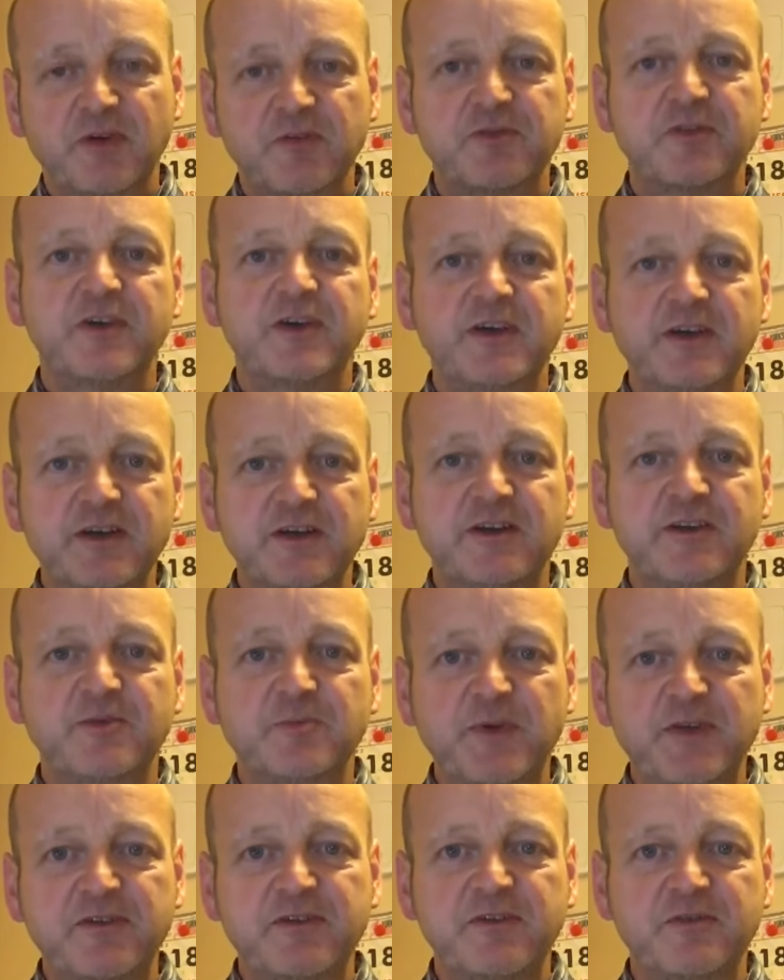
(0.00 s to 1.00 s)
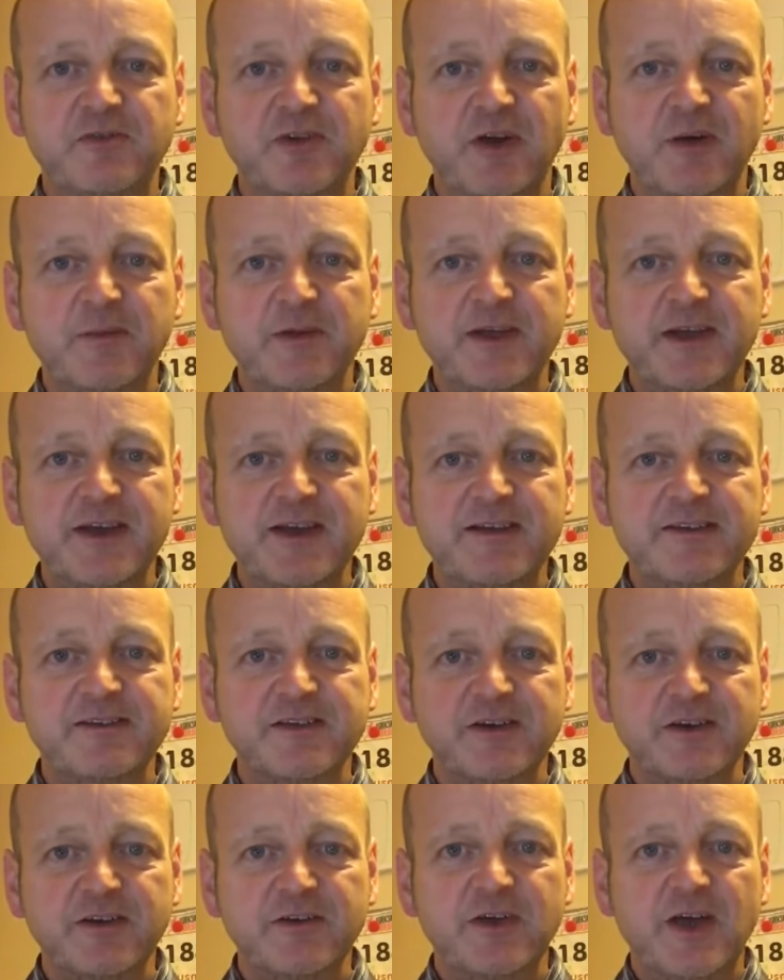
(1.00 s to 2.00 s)
Obviously an expensive time of year,
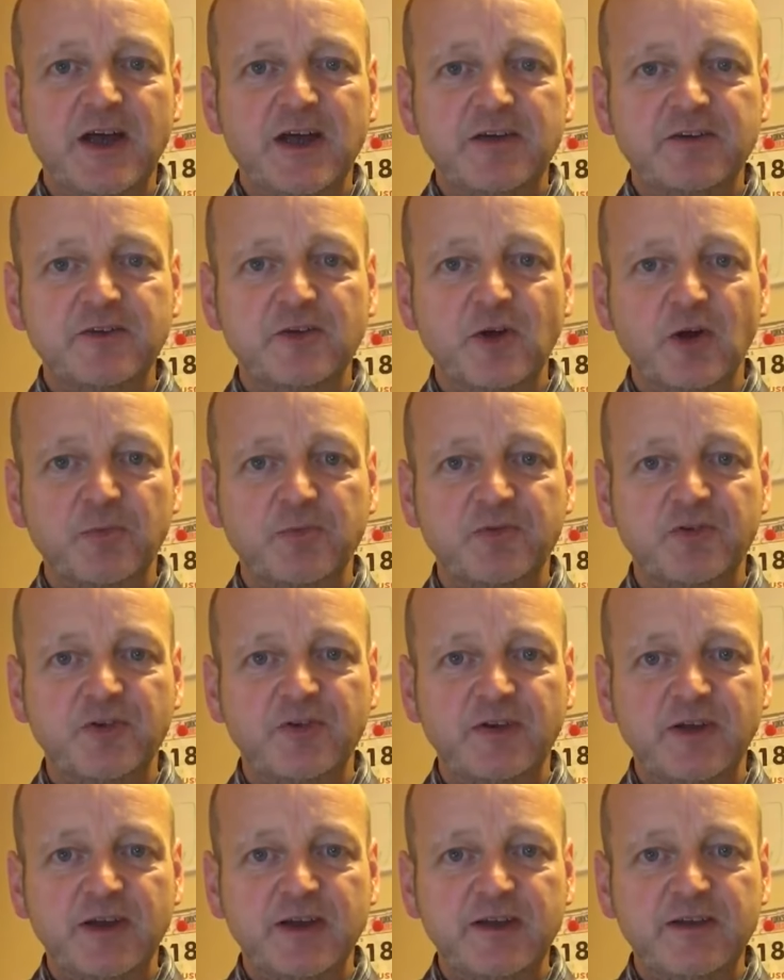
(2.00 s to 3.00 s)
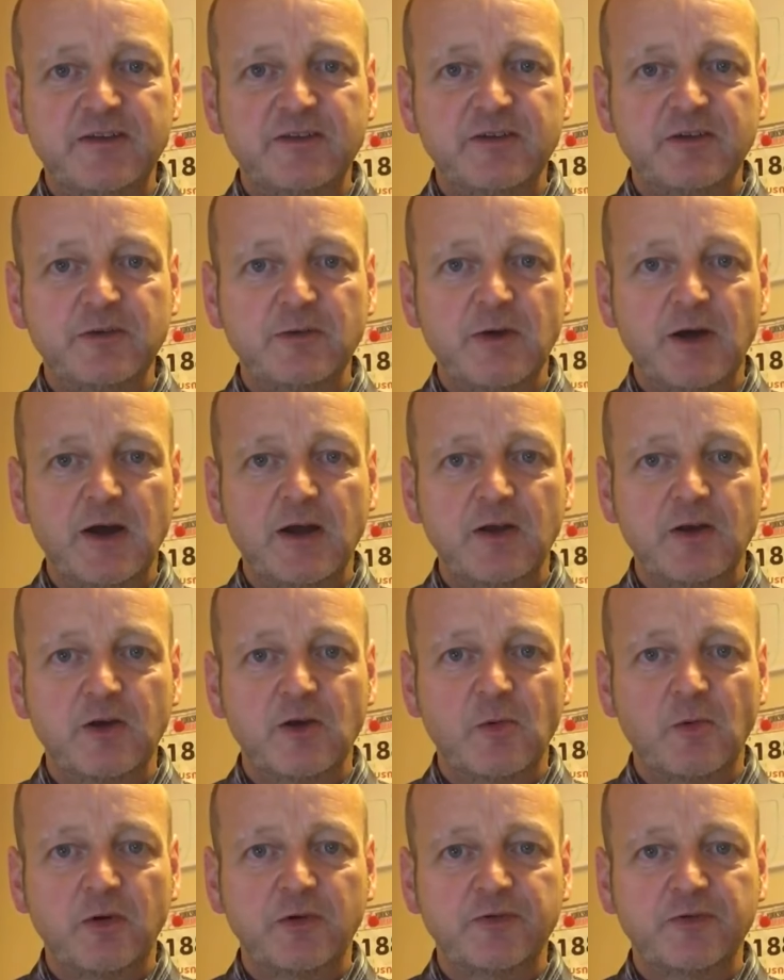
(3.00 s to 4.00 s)
so it's a good opportunity to uh, look
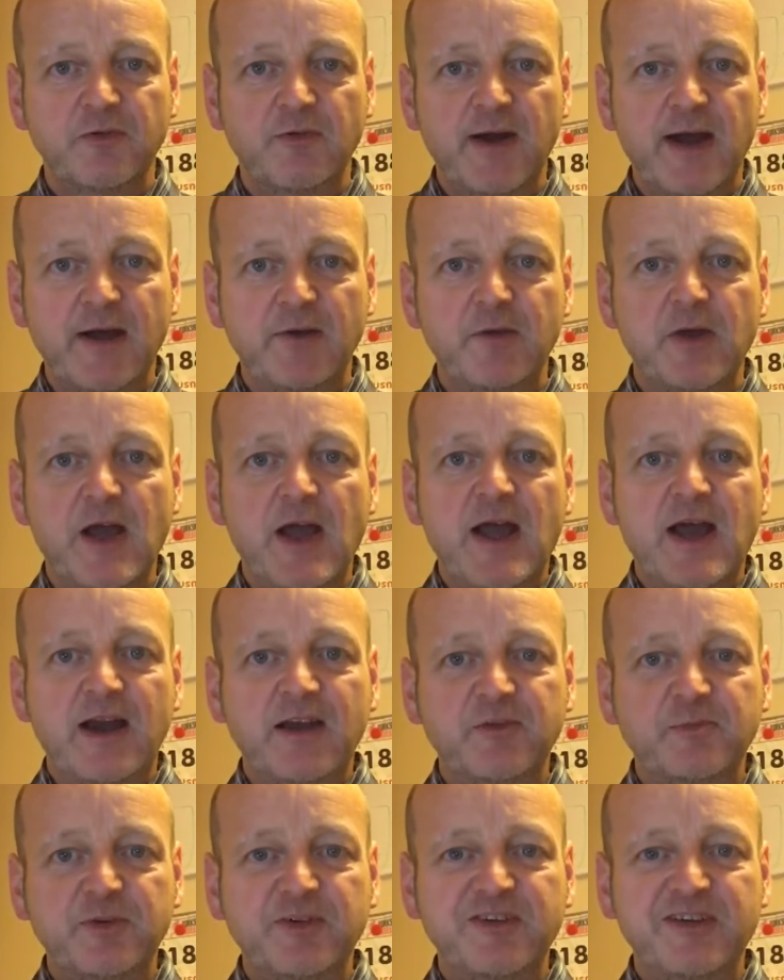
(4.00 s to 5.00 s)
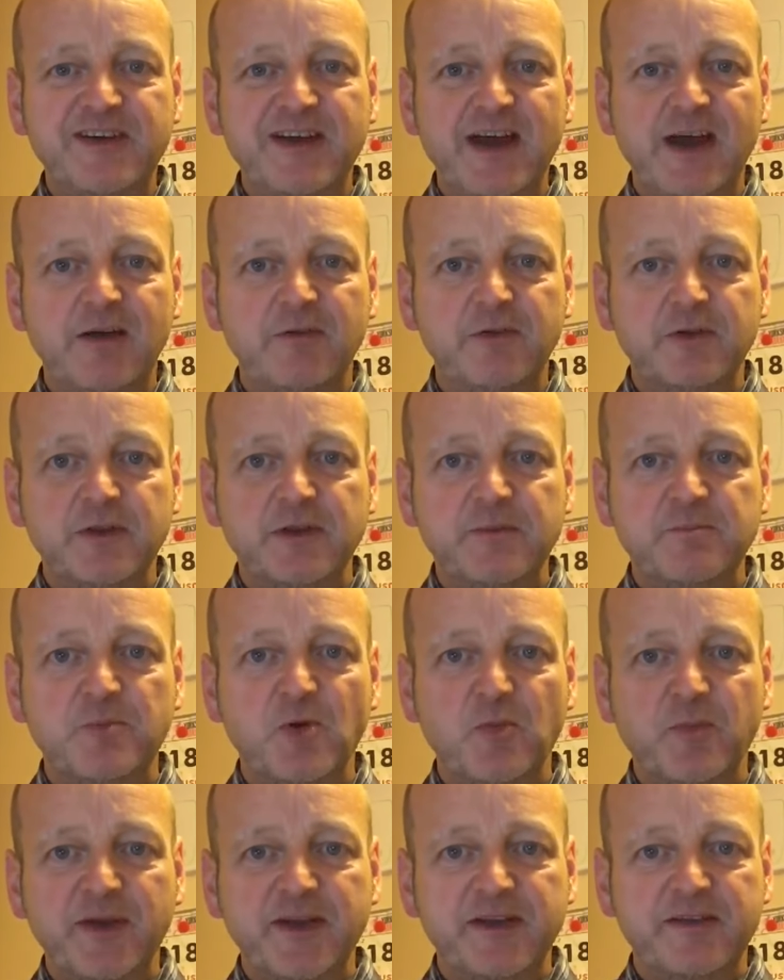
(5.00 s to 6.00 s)
at what's around, and especially now that the
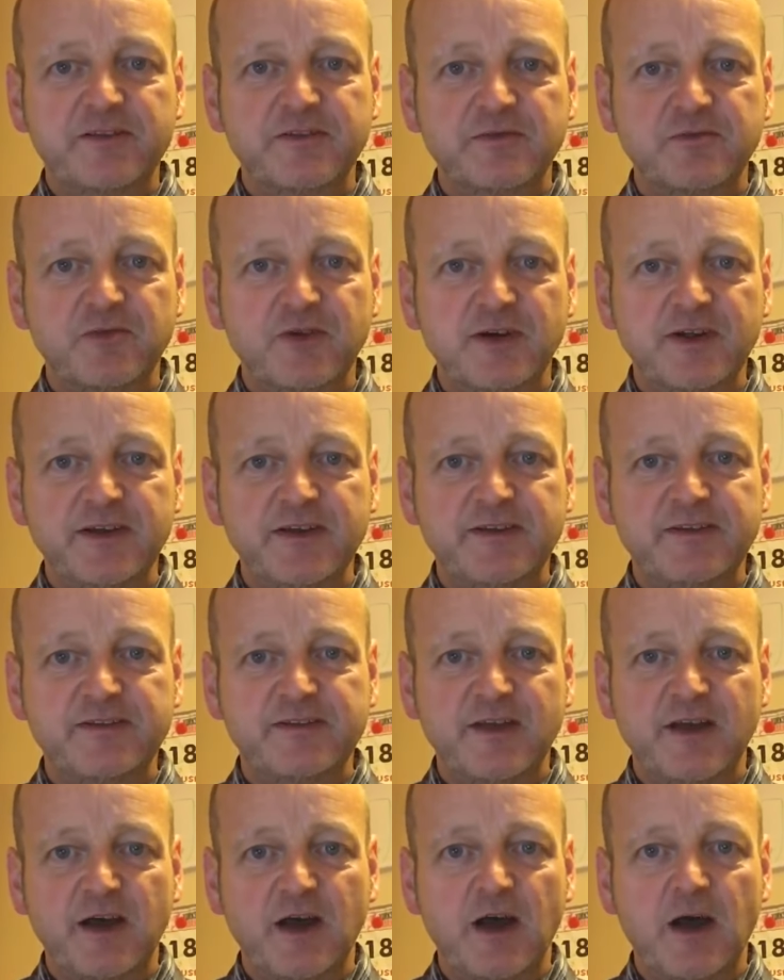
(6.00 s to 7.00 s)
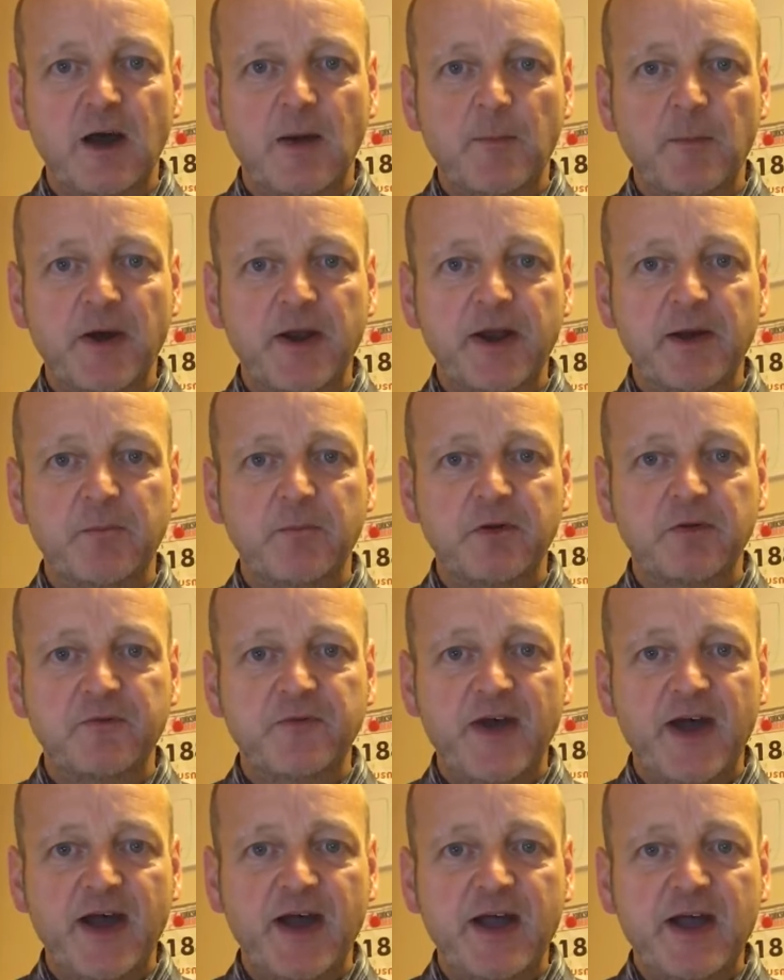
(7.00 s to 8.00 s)
bookmakers have released um, a number of
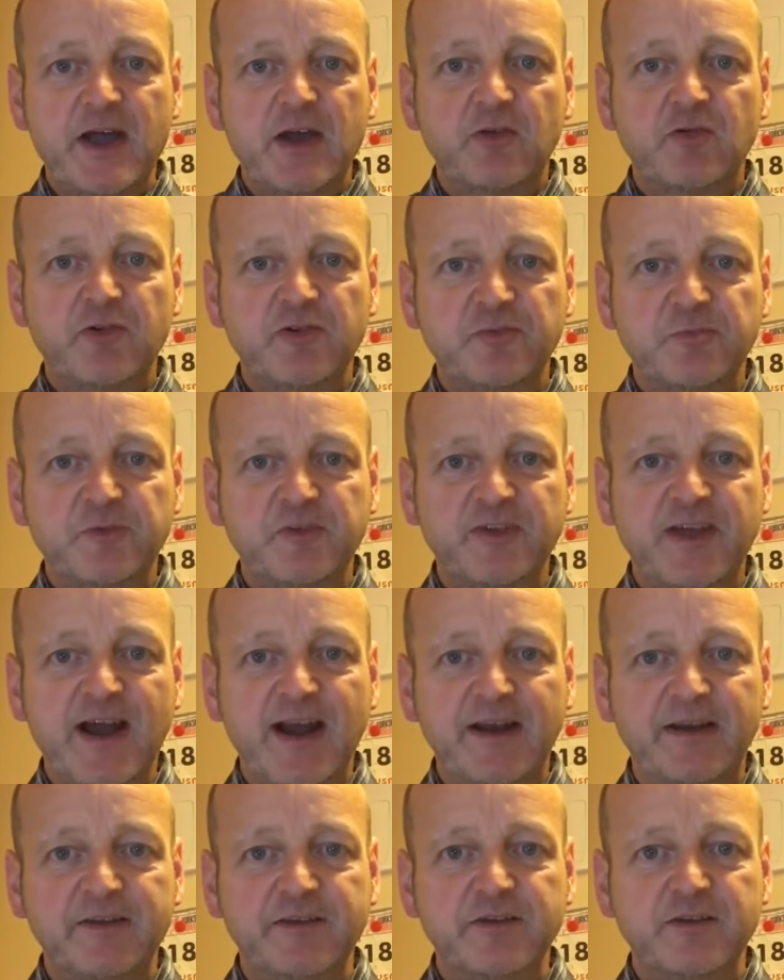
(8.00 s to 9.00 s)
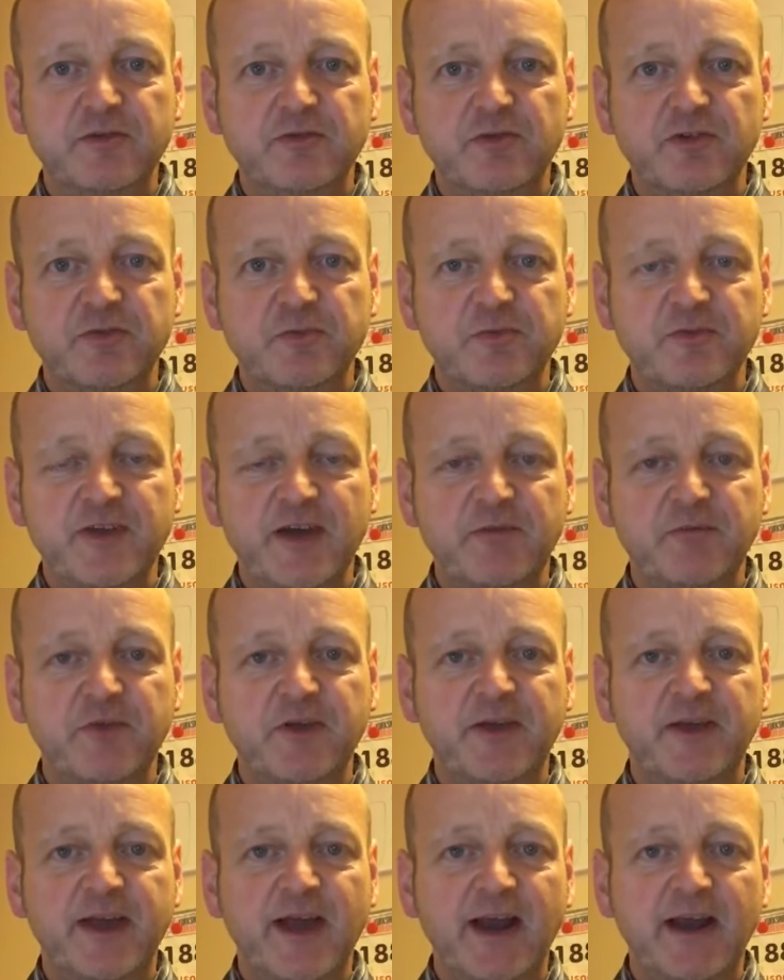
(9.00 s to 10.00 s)
their Christmas calendars, Christmas
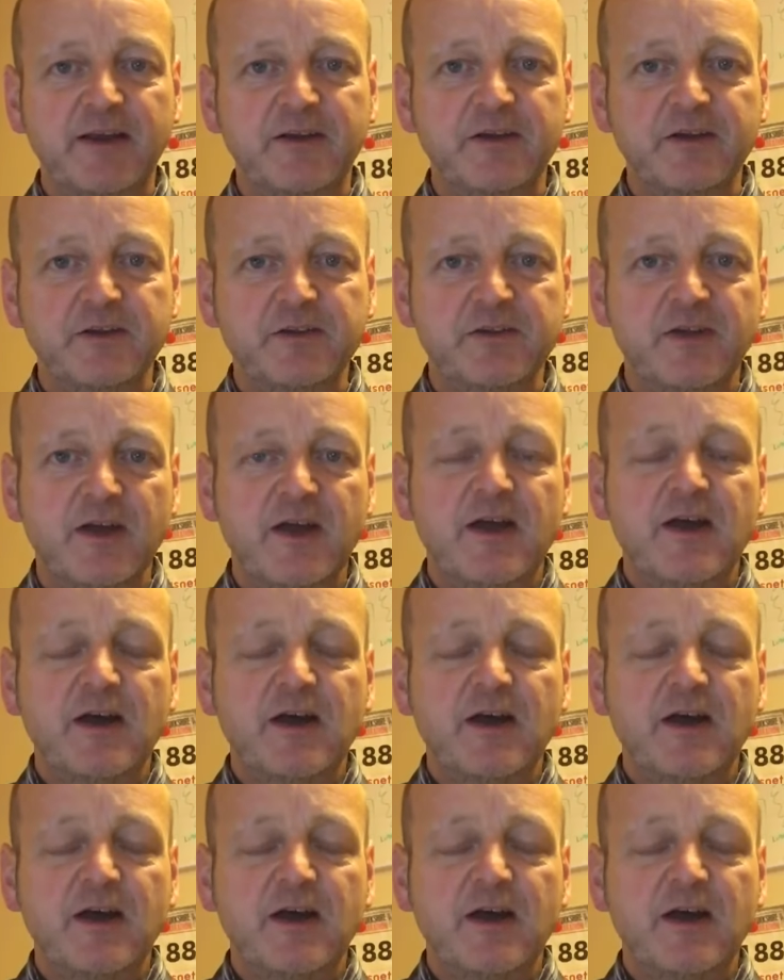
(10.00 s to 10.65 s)
advent calendars,